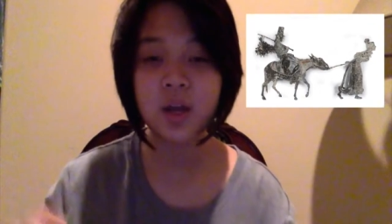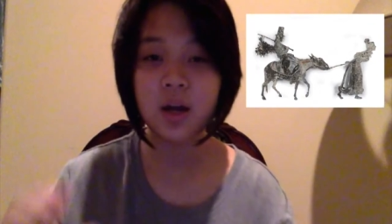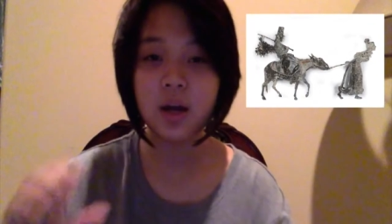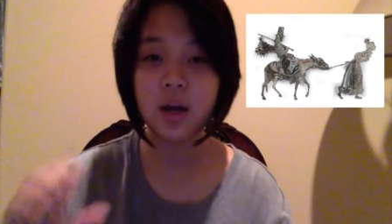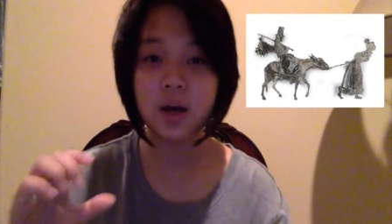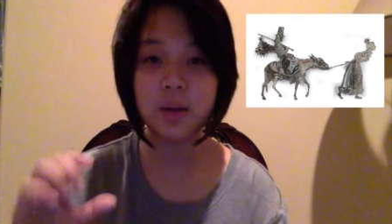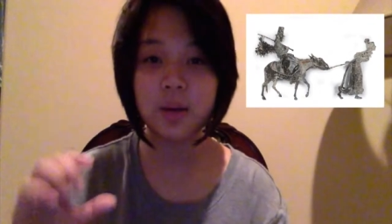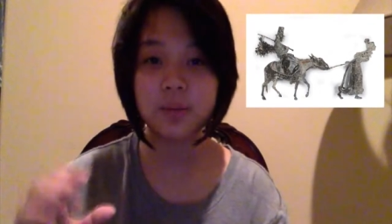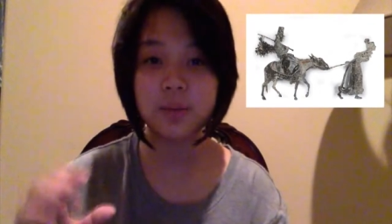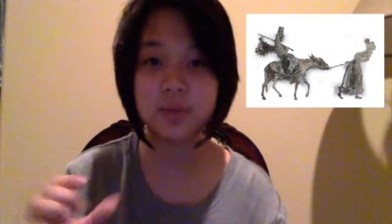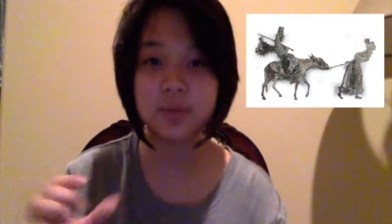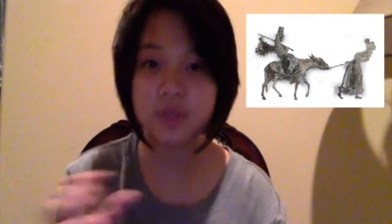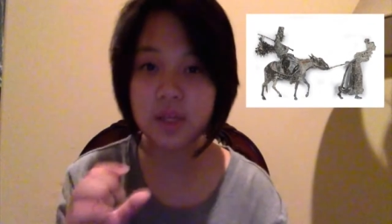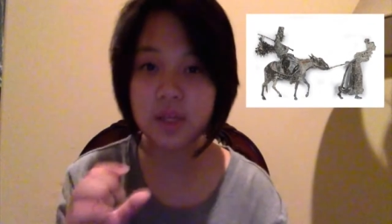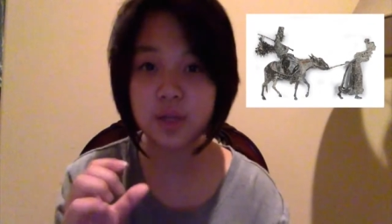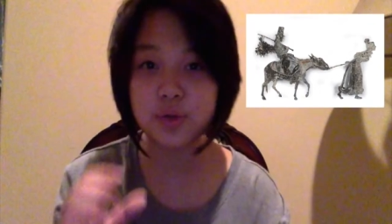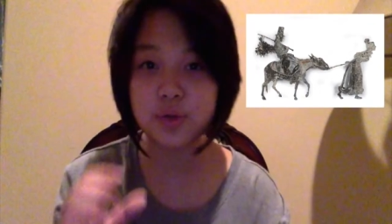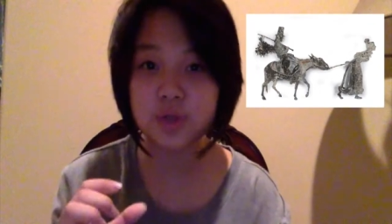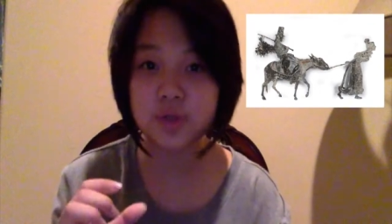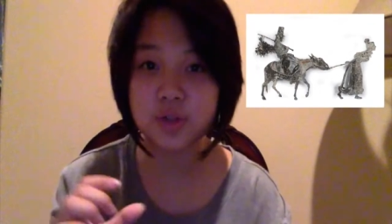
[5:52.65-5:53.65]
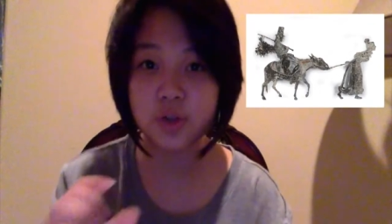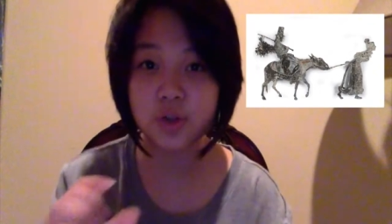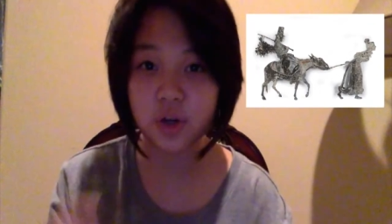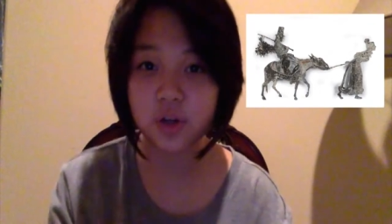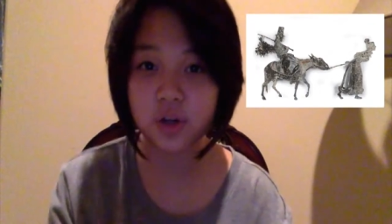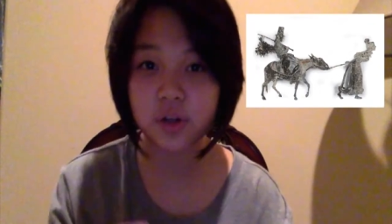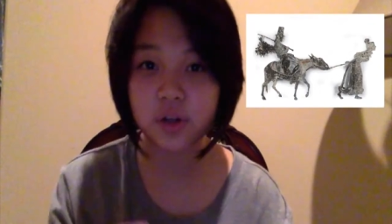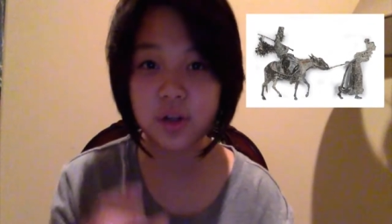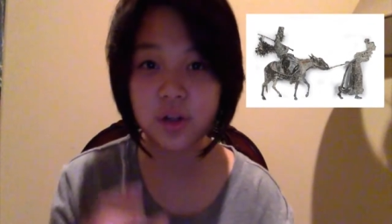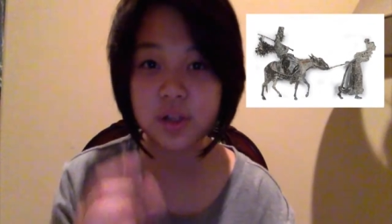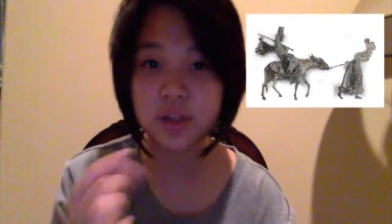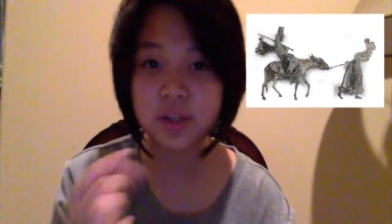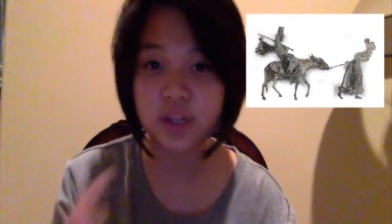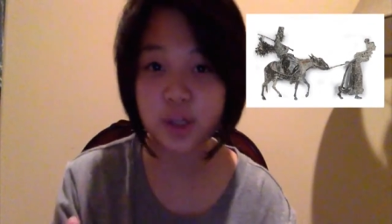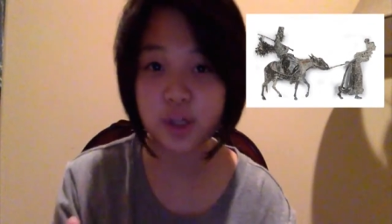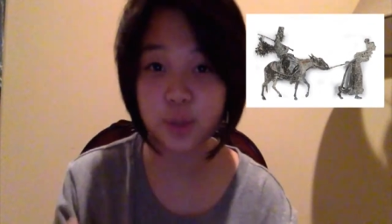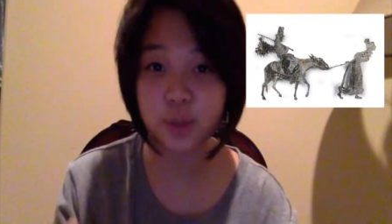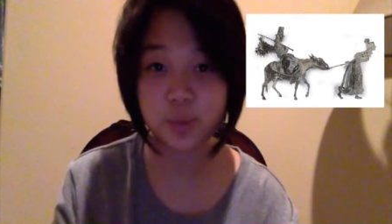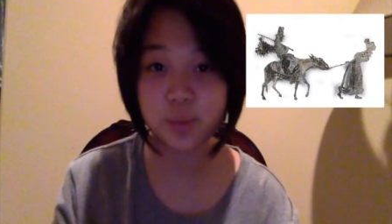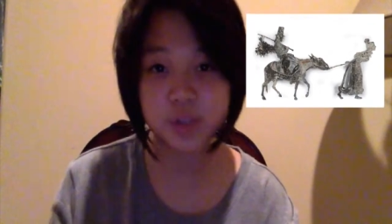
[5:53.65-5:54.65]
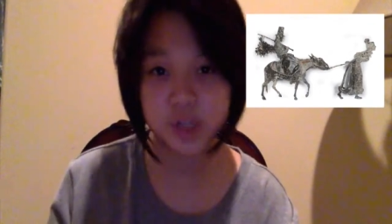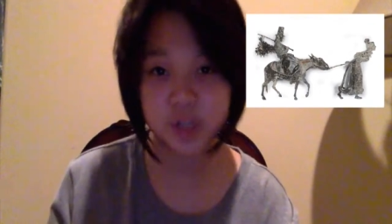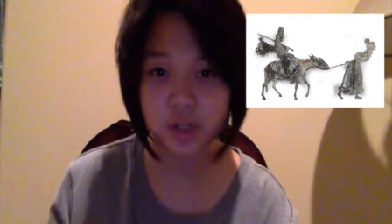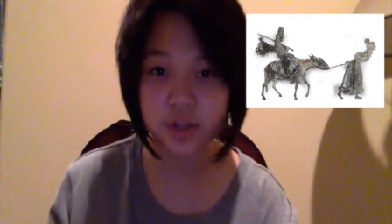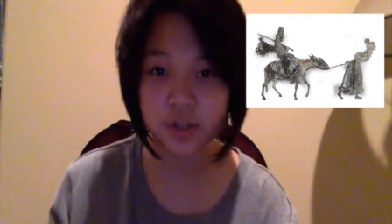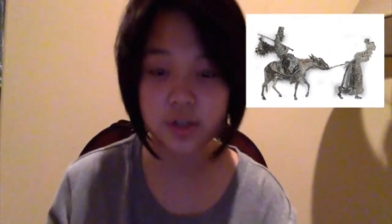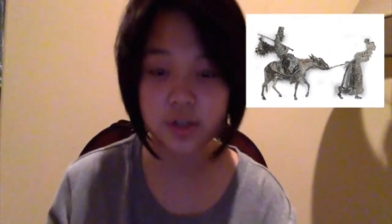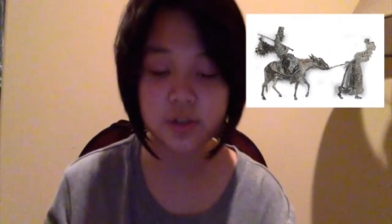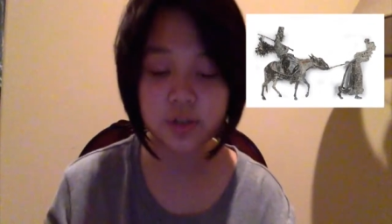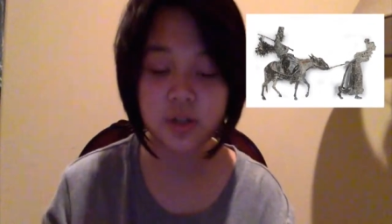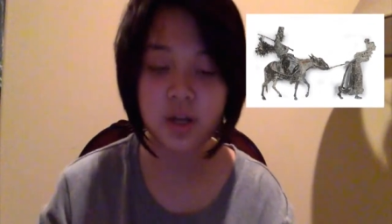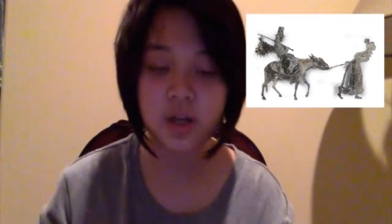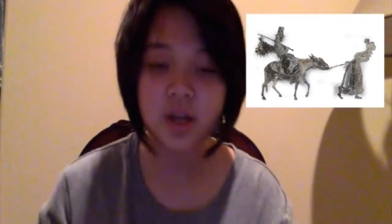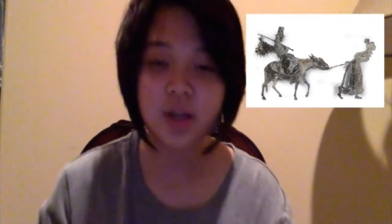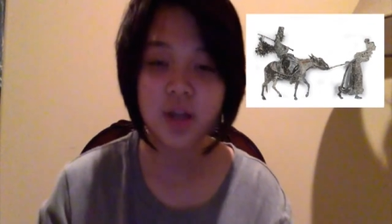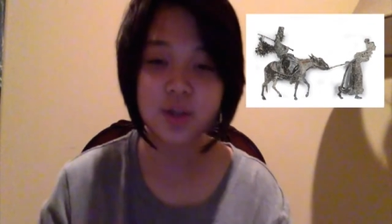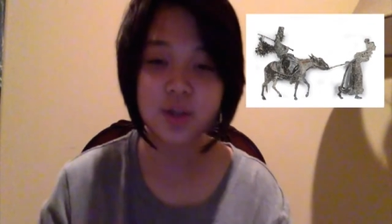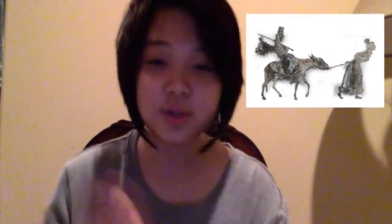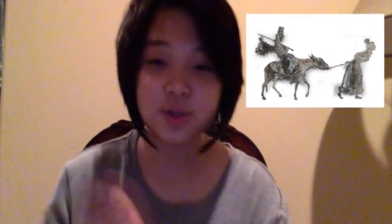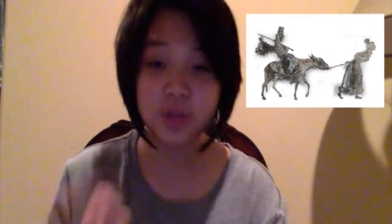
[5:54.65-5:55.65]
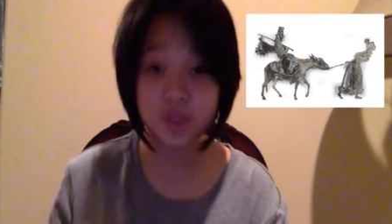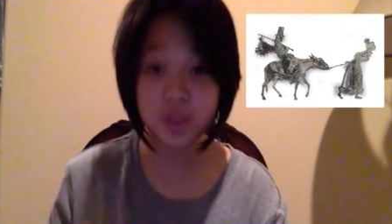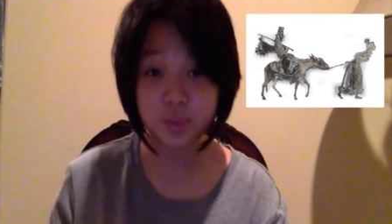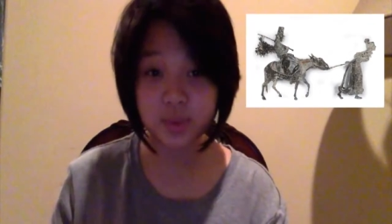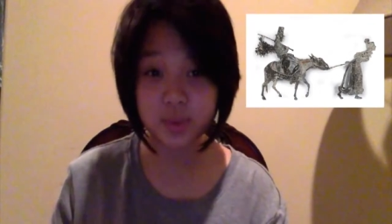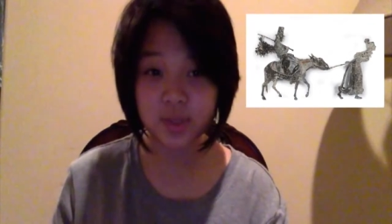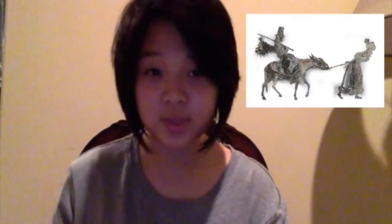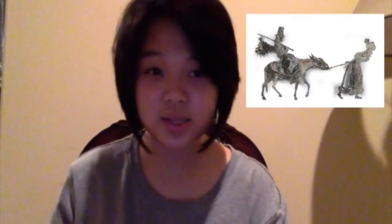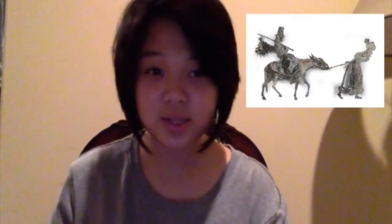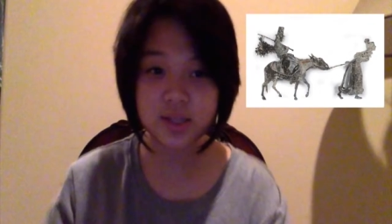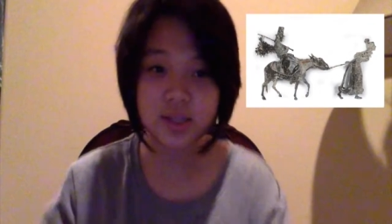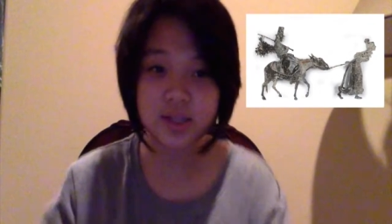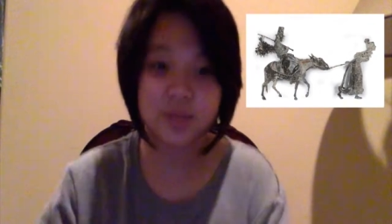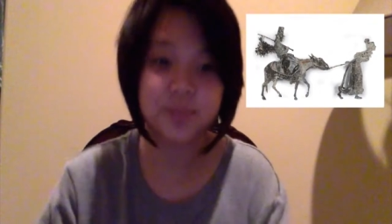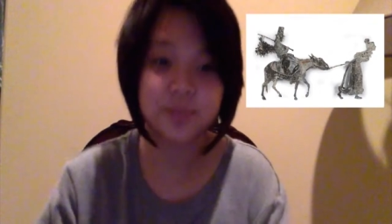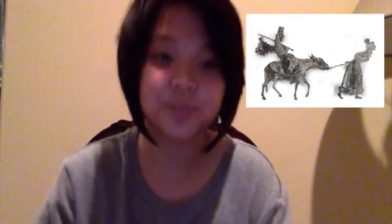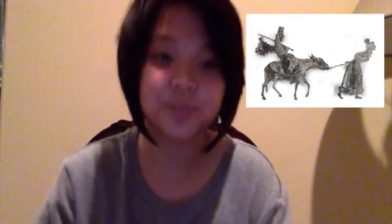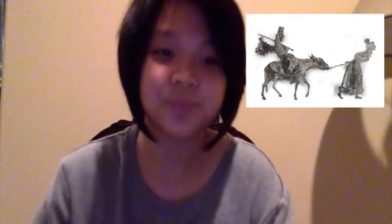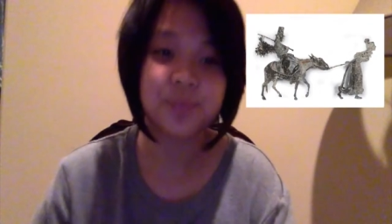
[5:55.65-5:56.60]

Um, they use a darker and thicker material. So that's what they did.